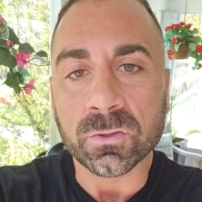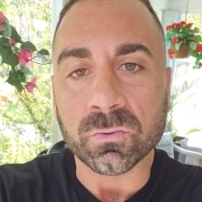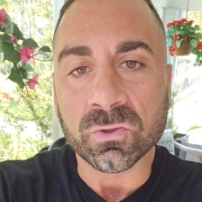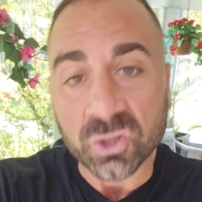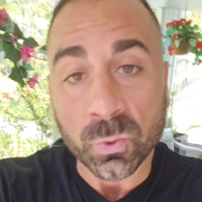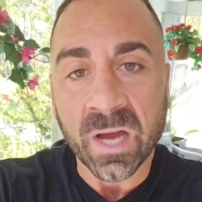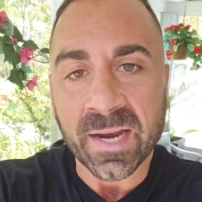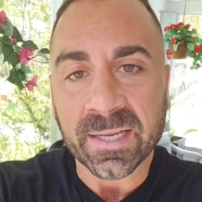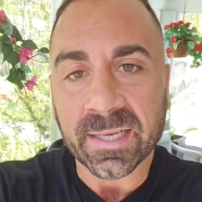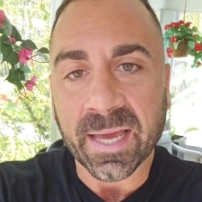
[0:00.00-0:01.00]
You do
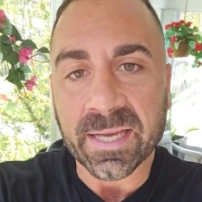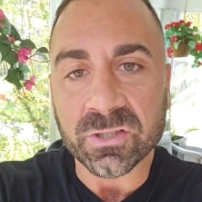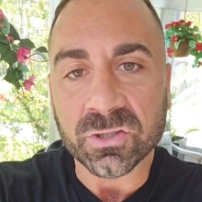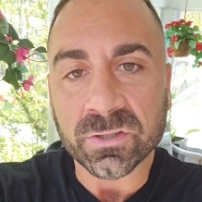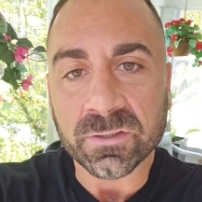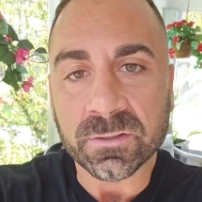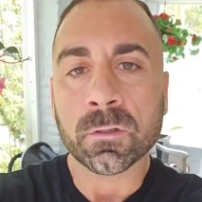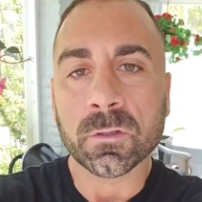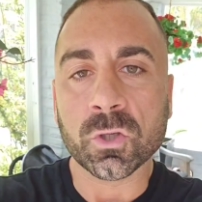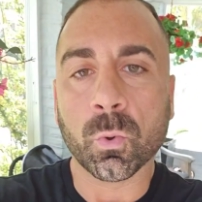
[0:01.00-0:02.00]
not engage.
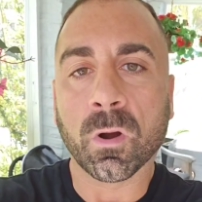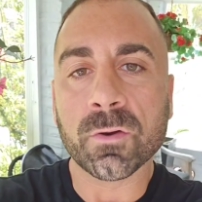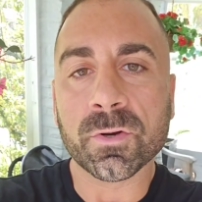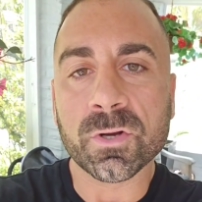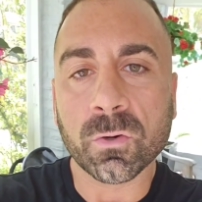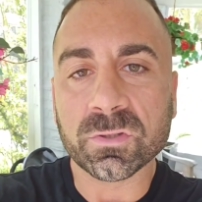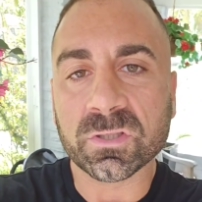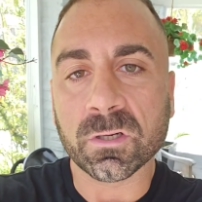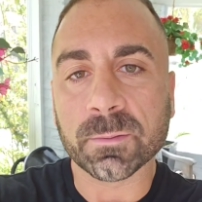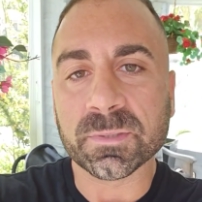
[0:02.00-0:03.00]
You are under no
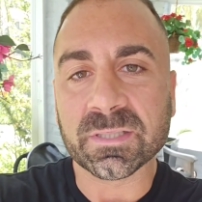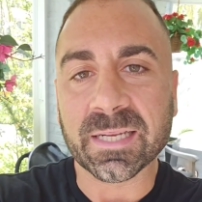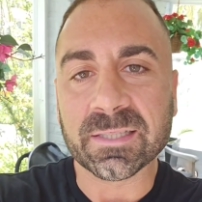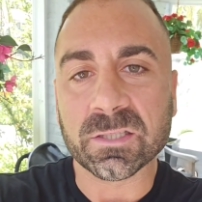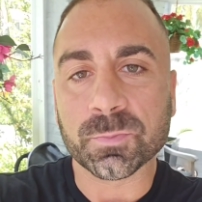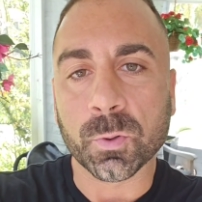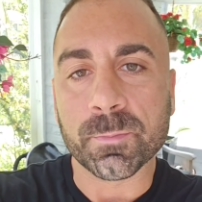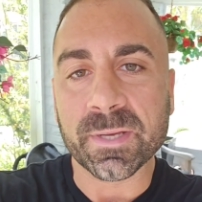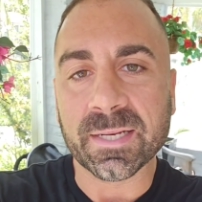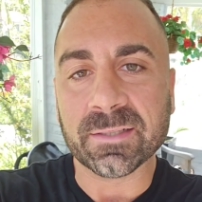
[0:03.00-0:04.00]
circumstances
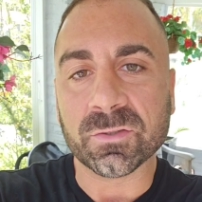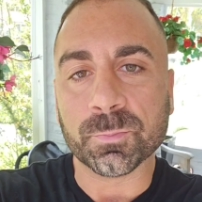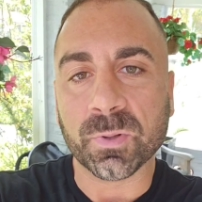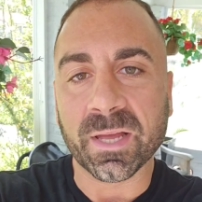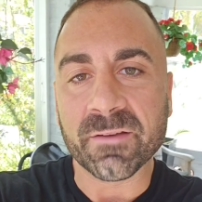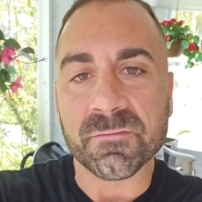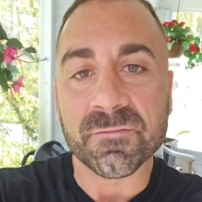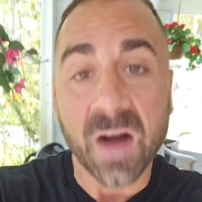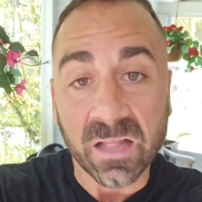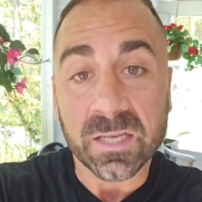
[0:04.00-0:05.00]
permitted to play
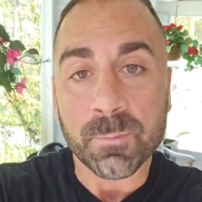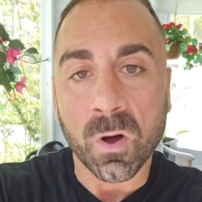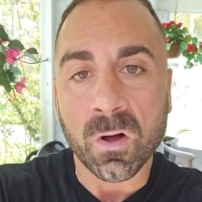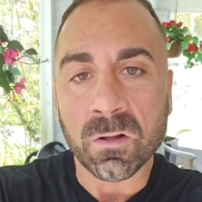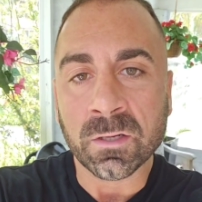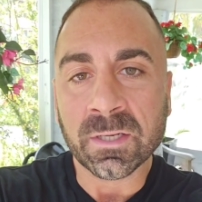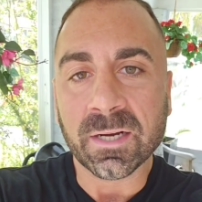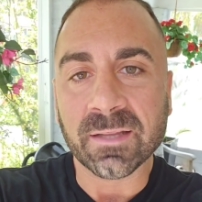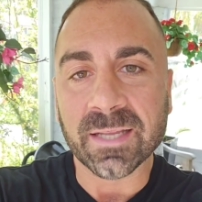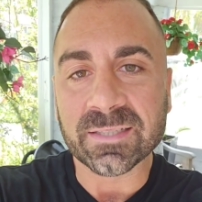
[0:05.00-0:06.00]
volleyball
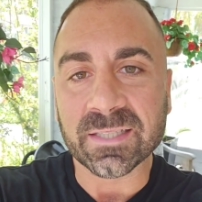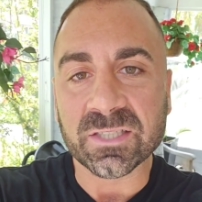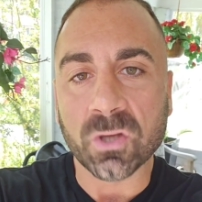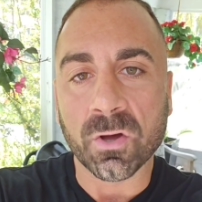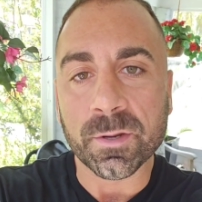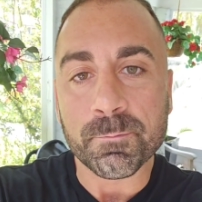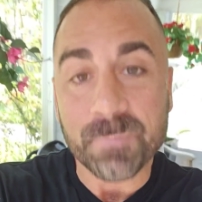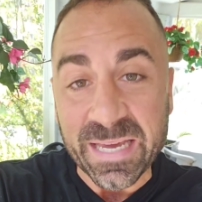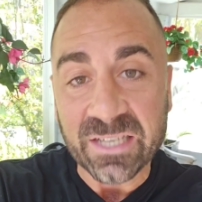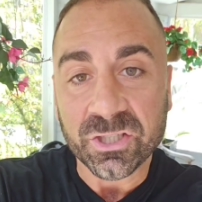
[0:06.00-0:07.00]
unless it is on a
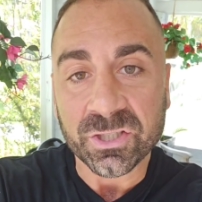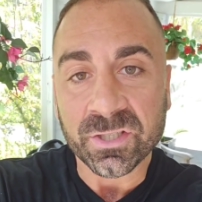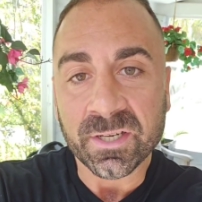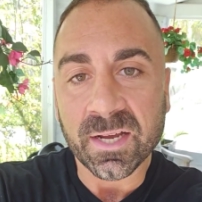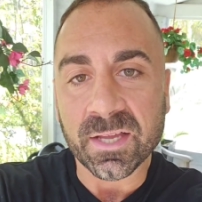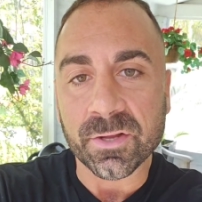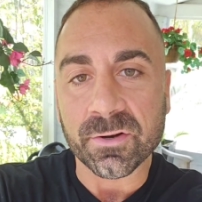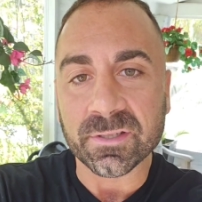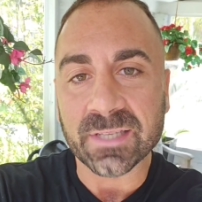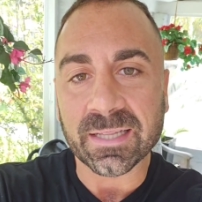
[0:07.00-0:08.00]
beach and
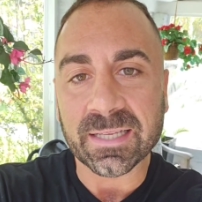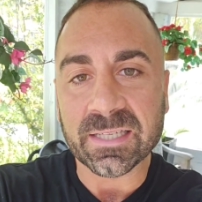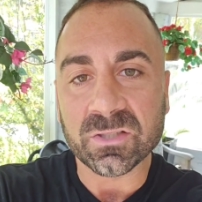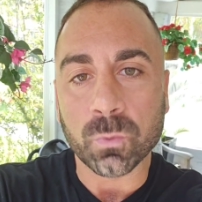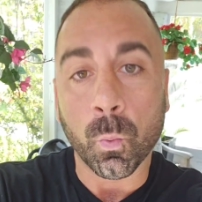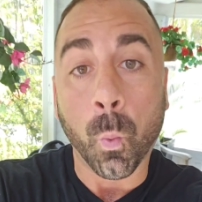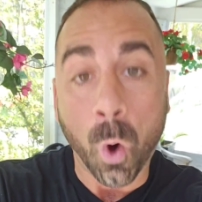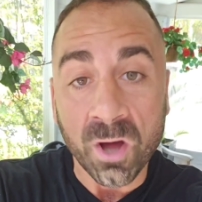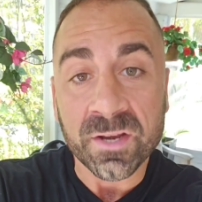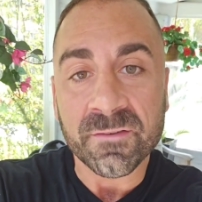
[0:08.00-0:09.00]
there is at least
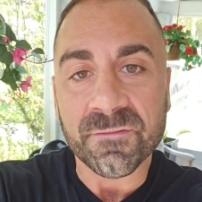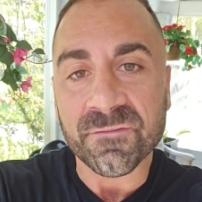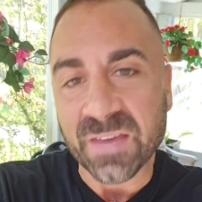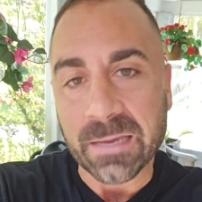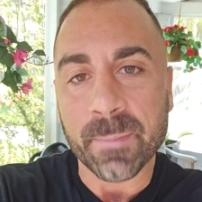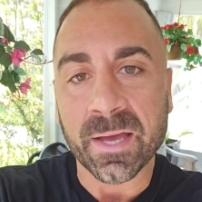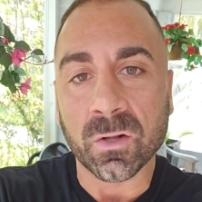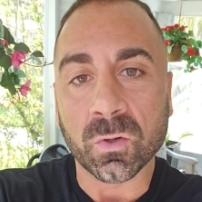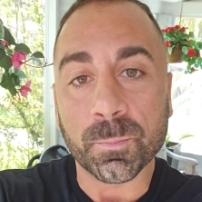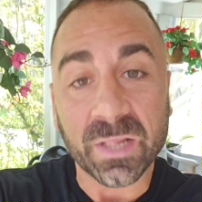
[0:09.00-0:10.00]
one
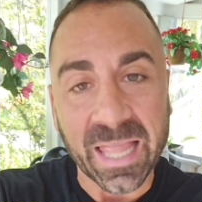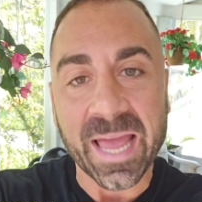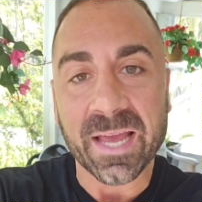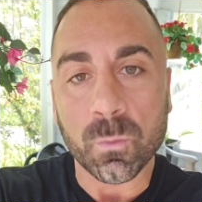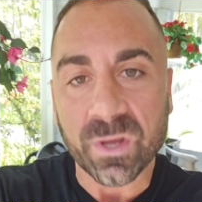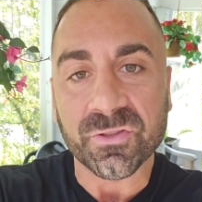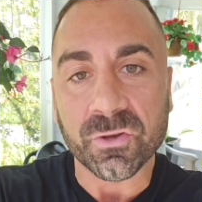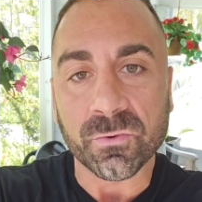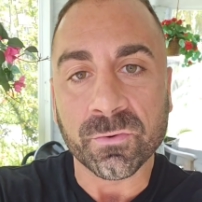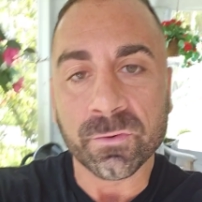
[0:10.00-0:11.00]
female playing with
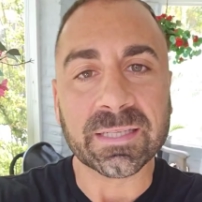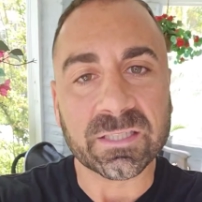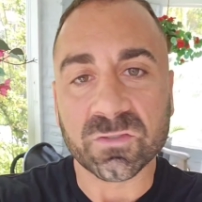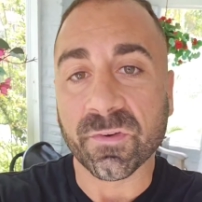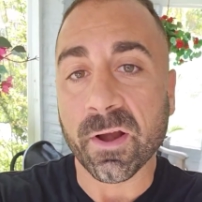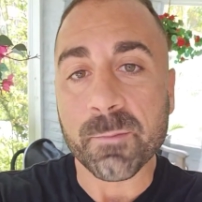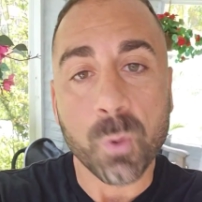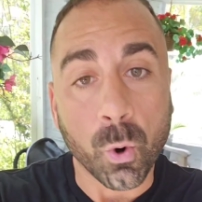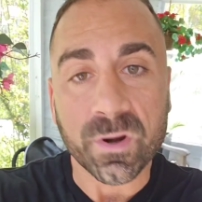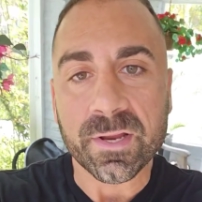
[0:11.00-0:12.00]
you. This is very
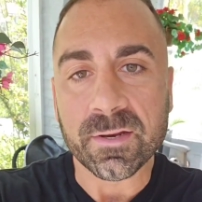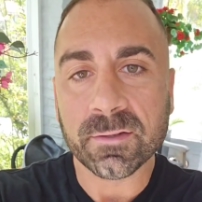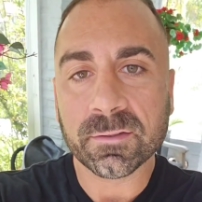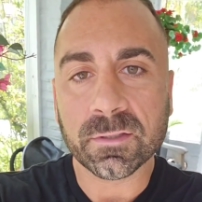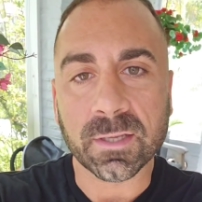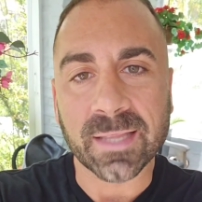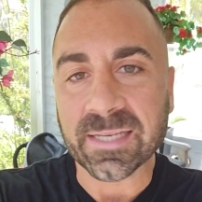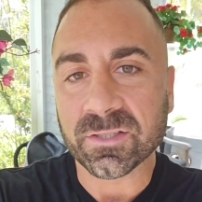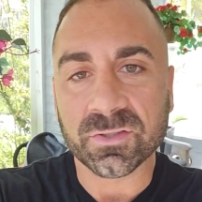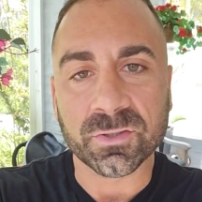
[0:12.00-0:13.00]
important,
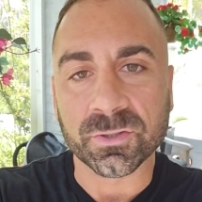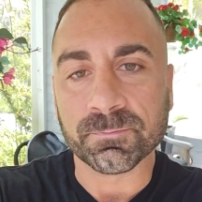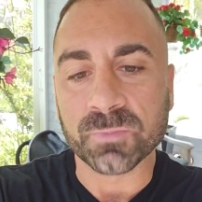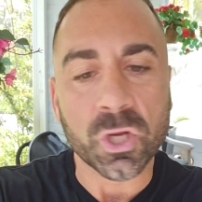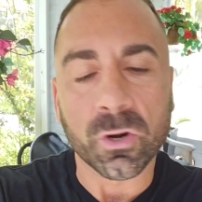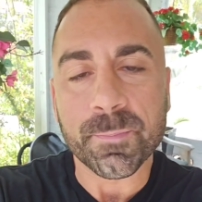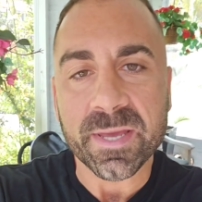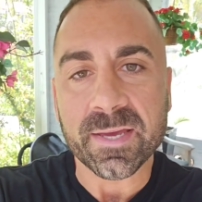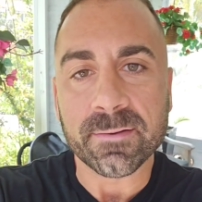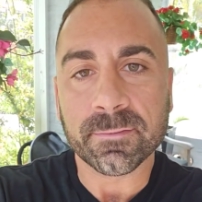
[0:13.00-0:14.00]
unless you're
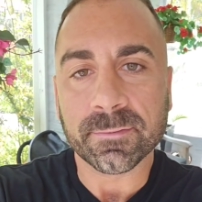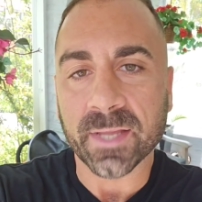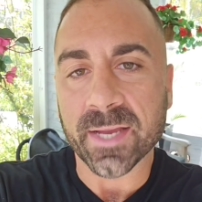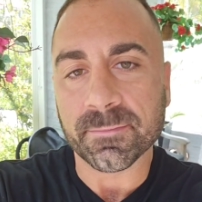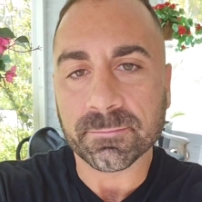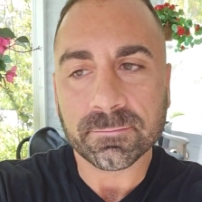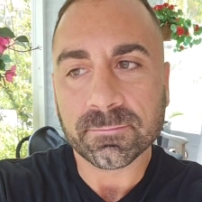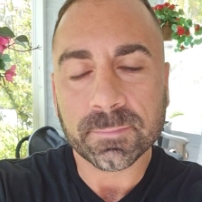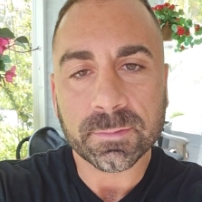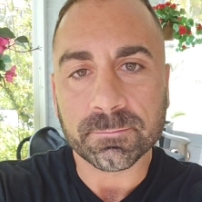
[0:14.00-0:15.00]
European, then
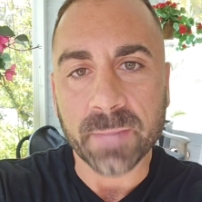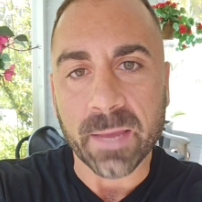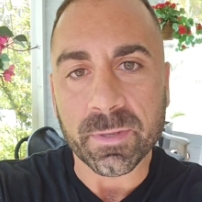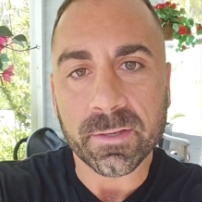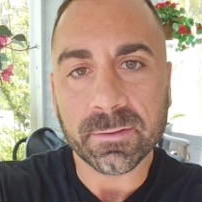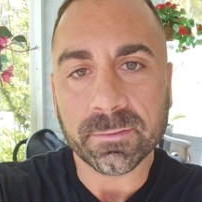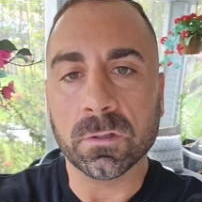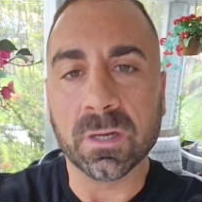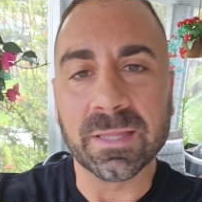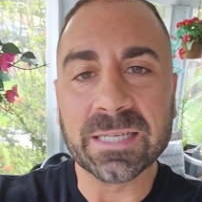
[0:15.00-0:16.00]
maybe.
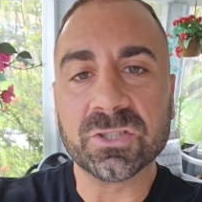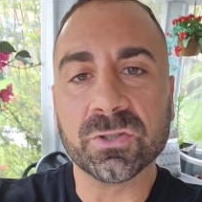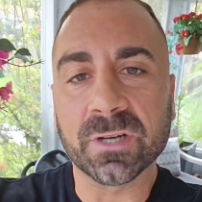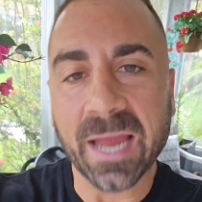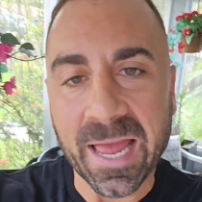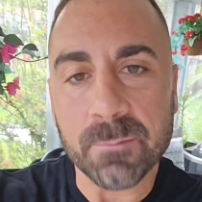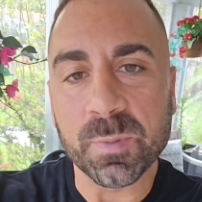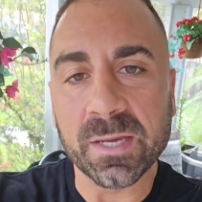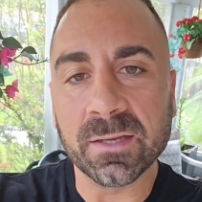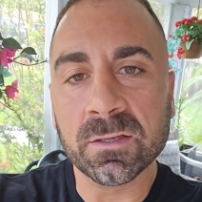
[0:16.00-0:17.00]
Unless you're
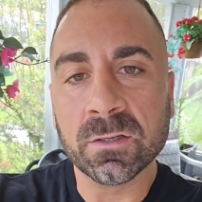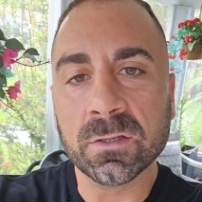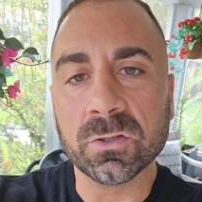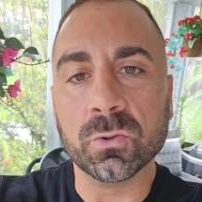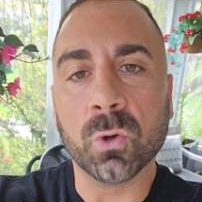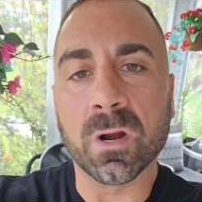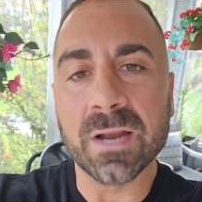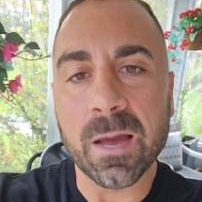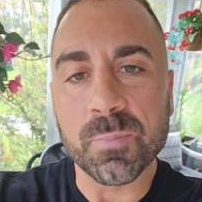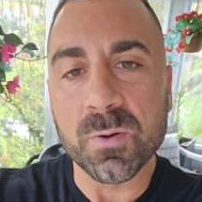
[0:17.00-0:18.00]
camping, you are
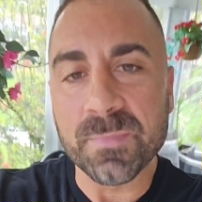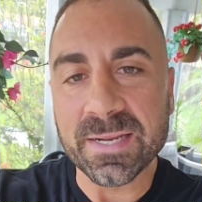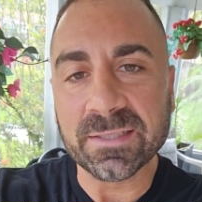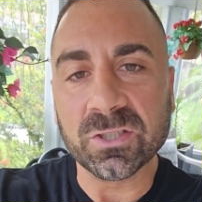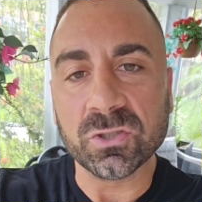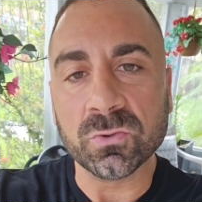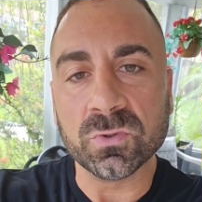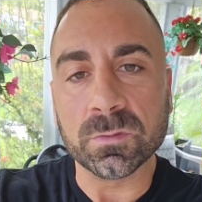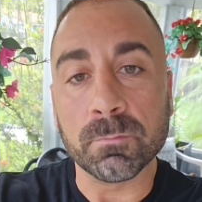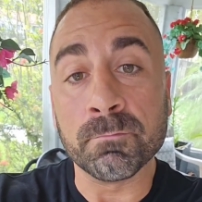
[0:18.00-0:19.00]
not permitted to
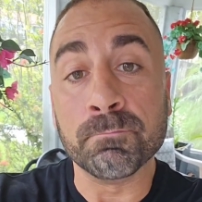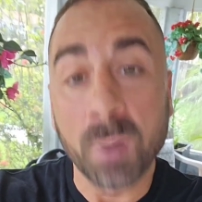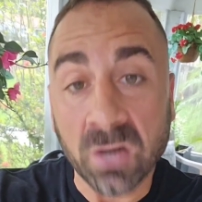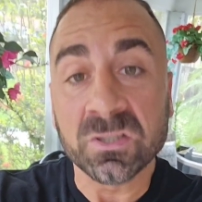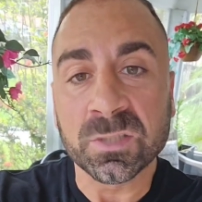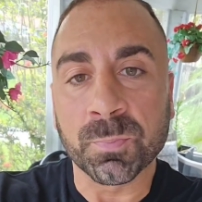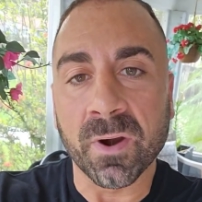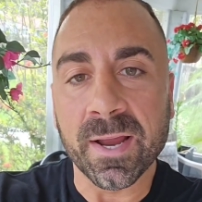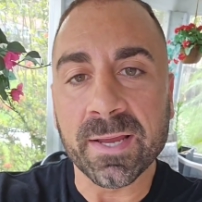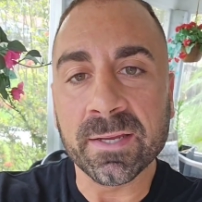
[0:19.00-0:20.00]
use bug
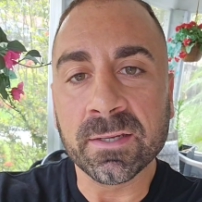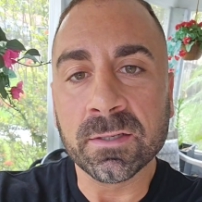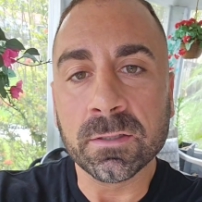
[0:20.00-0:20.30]
spray.